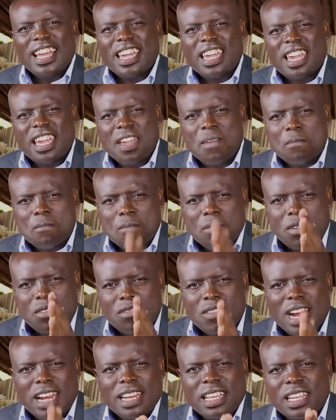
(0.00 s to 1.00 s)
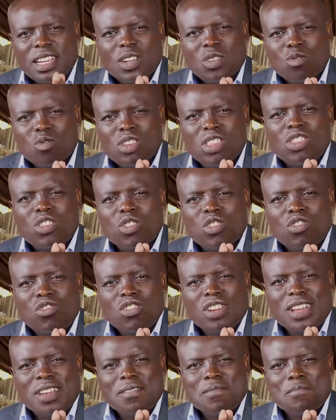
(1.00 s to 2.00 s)
Keep running with your
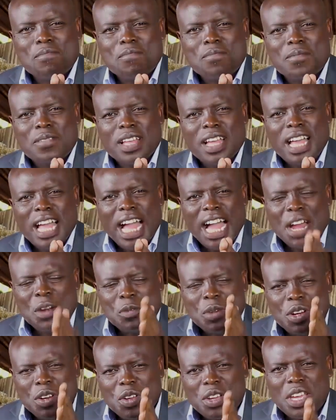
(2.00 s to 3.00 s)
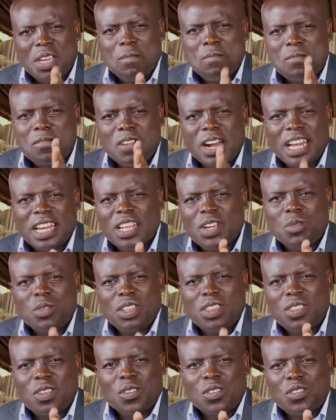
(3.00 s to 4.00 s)
dream. And when you keep running
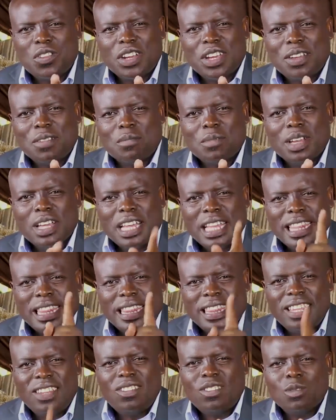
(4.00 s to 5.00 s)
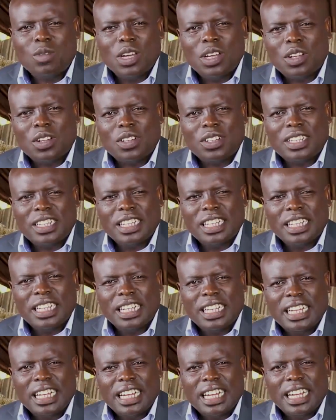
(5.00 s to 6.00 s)
with your dream, this world
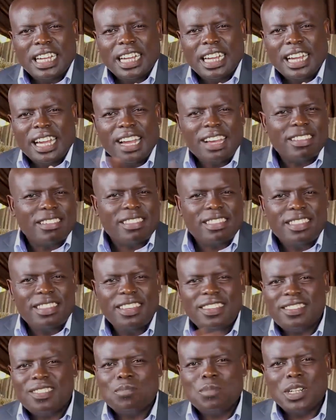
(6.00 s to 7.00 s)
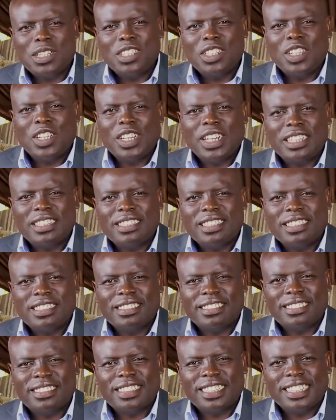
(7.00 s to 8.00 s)
has this particular
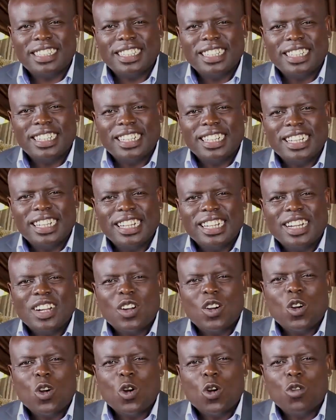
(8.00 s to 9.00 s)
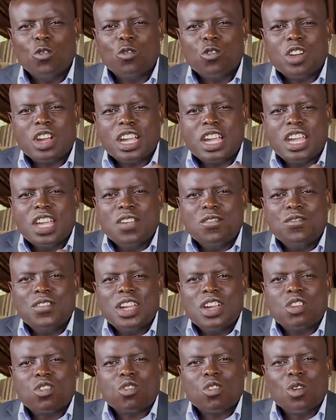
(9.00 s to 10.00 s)
tendency of
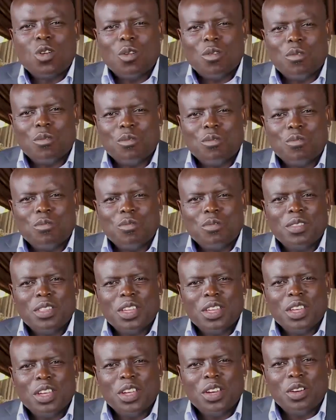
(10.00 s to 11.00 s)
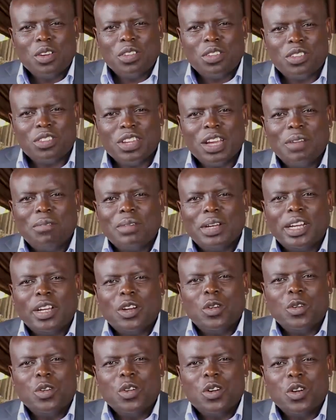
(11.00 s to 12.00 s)
giving room to somebody
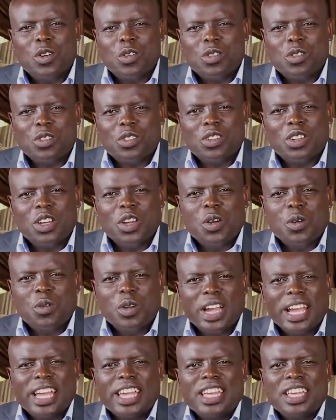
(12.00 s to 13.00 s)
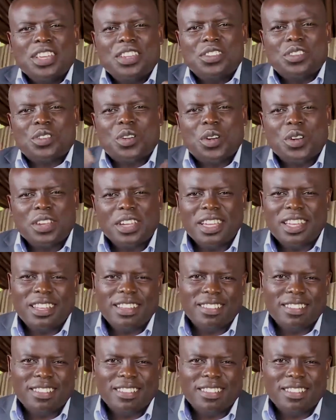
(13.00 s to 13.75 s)
who knows where he is going.